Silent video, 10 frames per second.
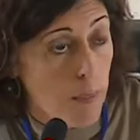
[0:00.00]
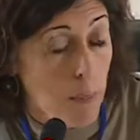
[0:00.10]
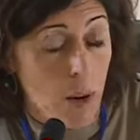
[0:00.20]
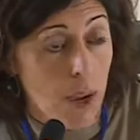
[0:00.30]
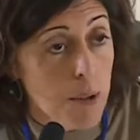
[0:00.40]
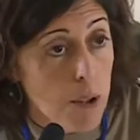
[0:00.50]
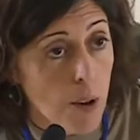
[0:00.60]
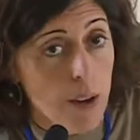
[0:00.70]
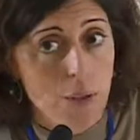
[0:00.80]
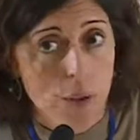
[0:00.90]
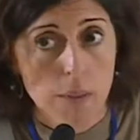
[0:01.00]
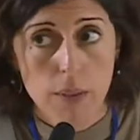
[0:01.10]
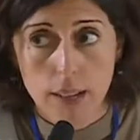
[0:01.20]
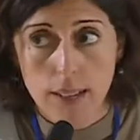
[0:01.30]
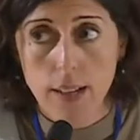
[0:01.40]
perhaps drawing from
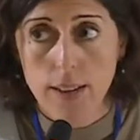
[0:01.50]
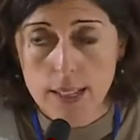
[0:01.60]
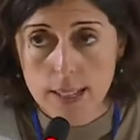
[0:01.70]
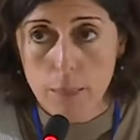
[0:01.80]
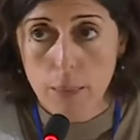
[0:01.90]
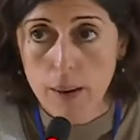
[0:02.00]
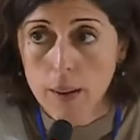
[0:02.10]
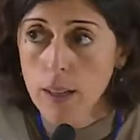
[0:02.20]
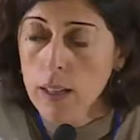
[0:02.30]
the Qatari example,